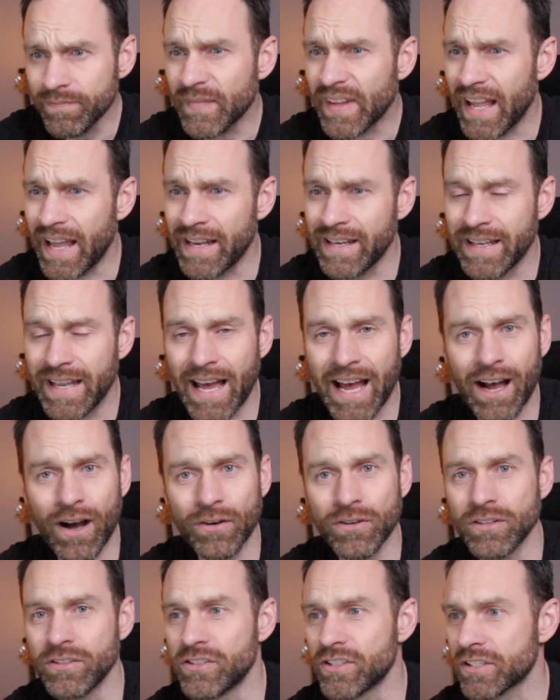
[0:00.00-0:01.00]
and now
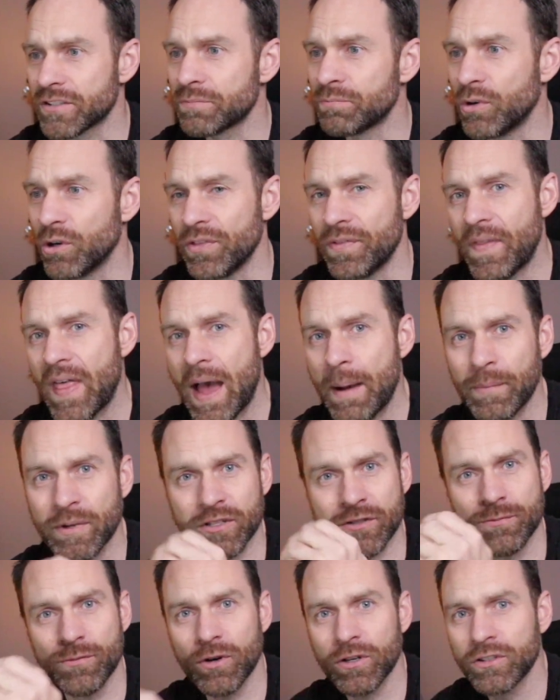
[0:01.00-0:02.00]
you just put that
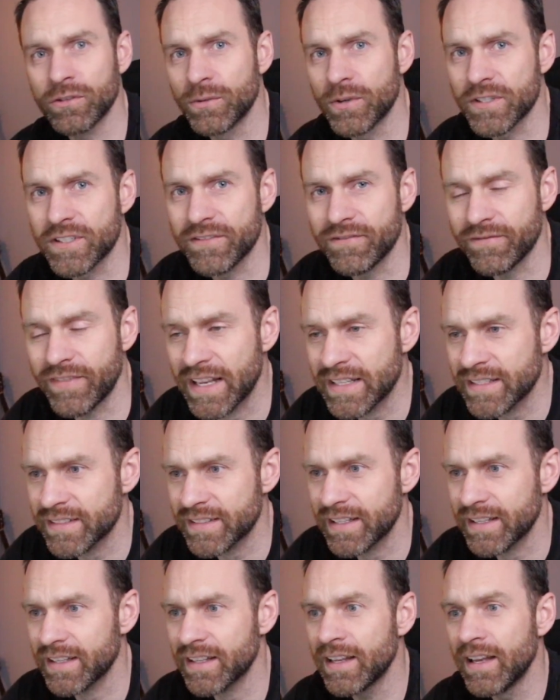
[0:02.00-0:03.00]
much more towards
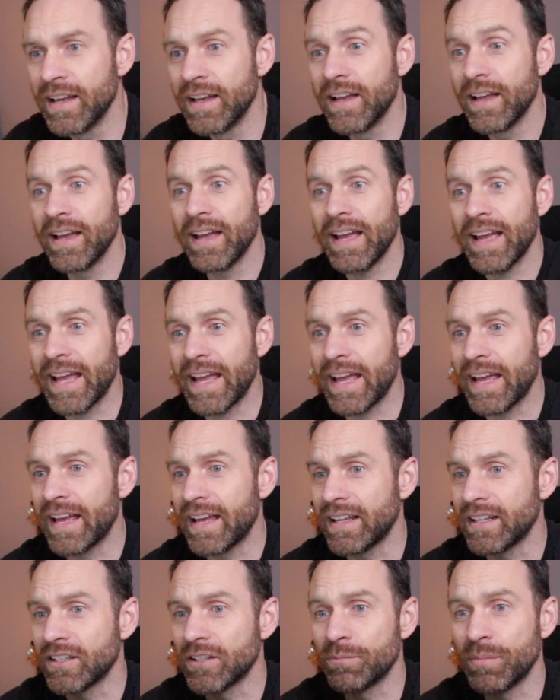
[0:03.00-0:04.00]
investing,
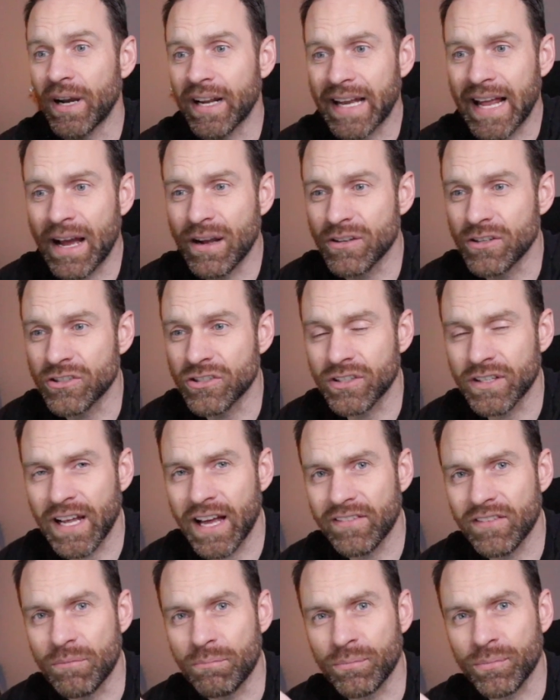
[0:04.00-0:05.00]
and by now you should
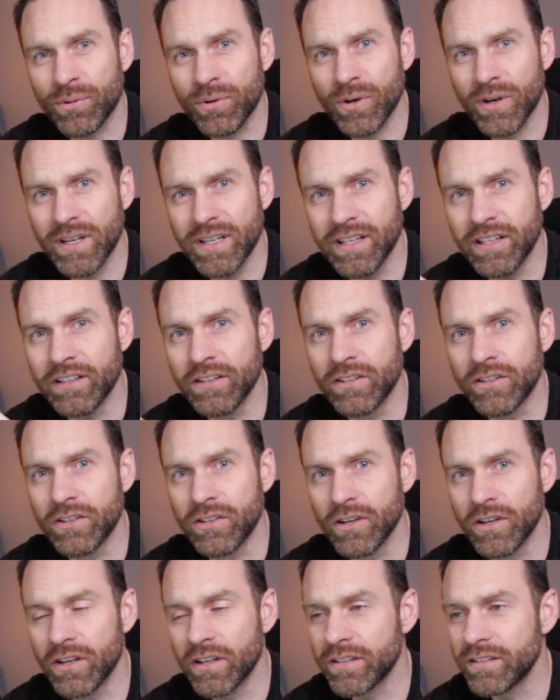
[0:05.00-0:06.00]
have a pretty
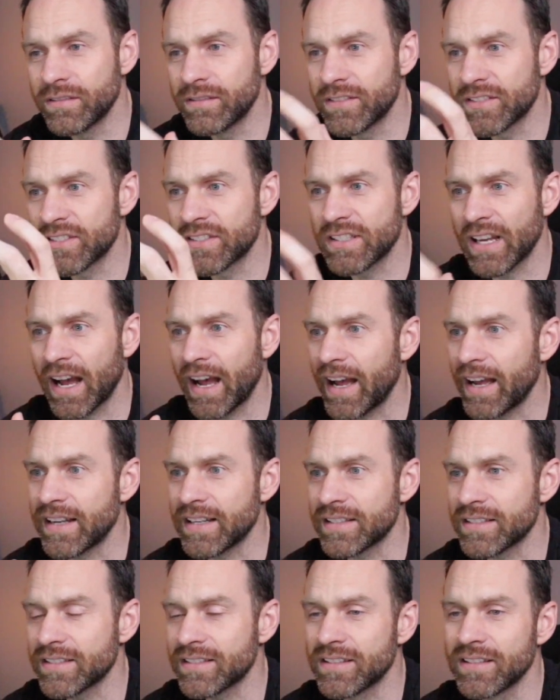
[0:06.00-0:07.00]
good
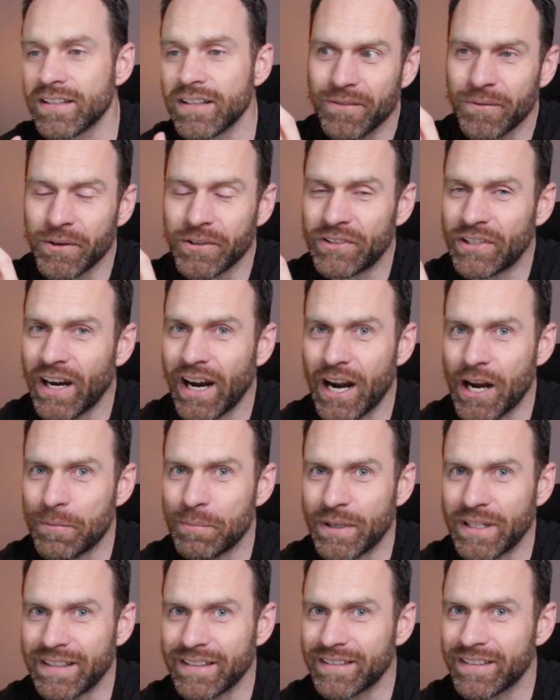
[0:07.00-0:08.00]
sized
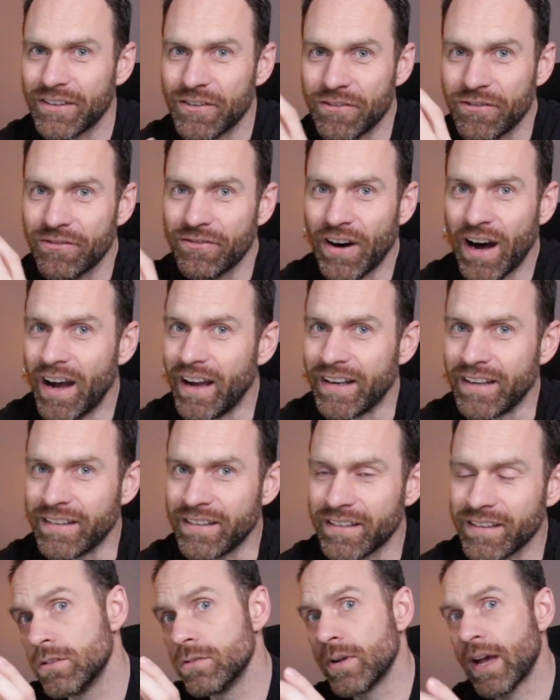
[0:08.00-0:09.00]
retirement
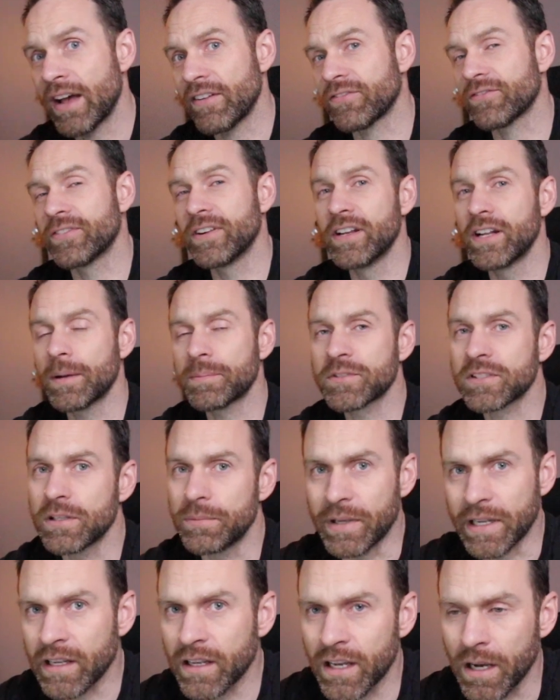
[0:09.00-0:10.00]
fund. You have freed up
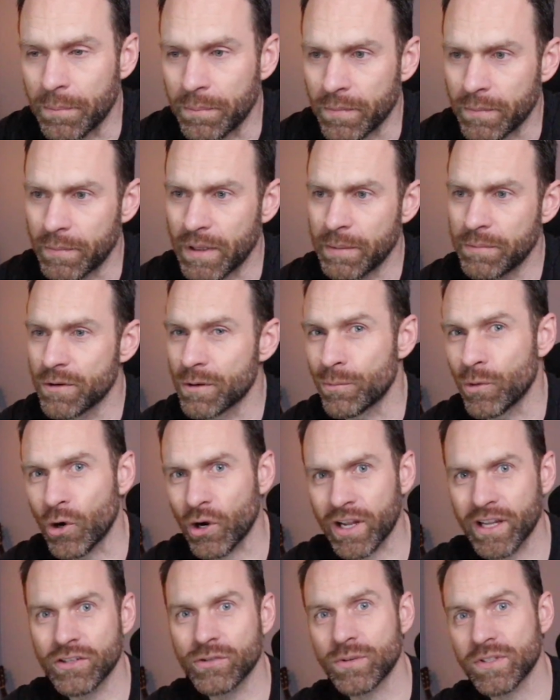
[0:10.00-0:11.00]
some income. Maybe your
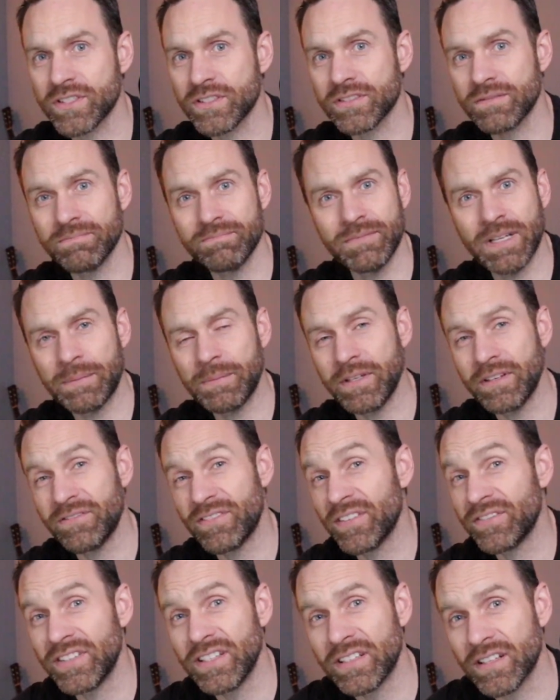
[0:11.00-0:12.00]
mortgage was maybe
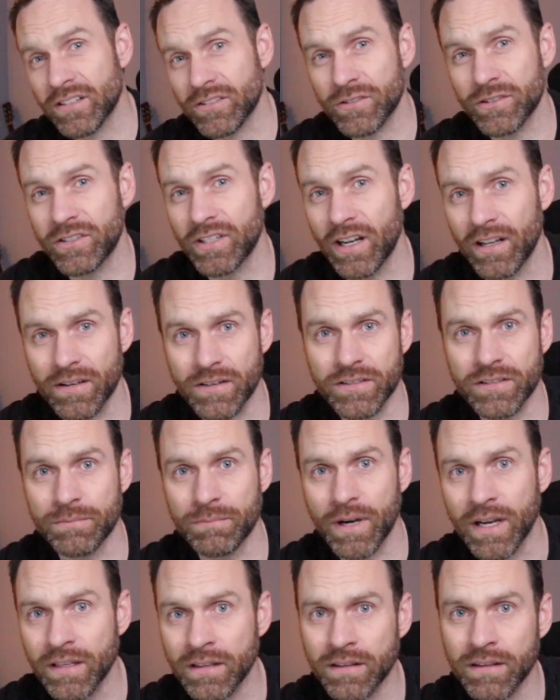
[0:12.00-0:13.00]
$1,500 a
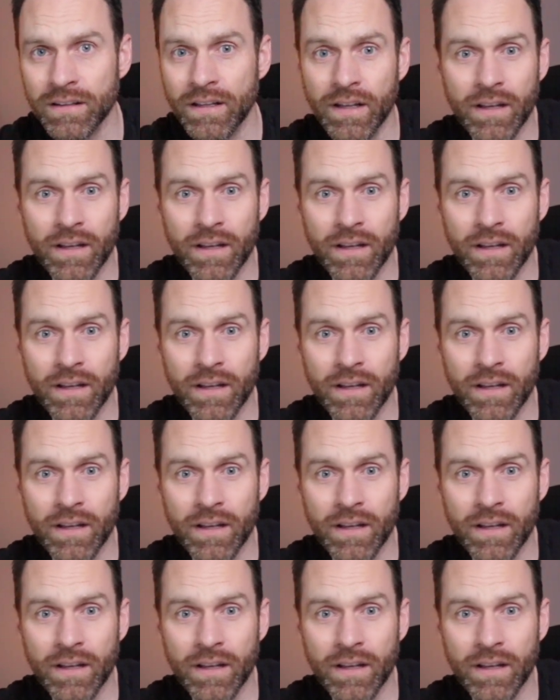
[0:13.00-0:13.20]
month.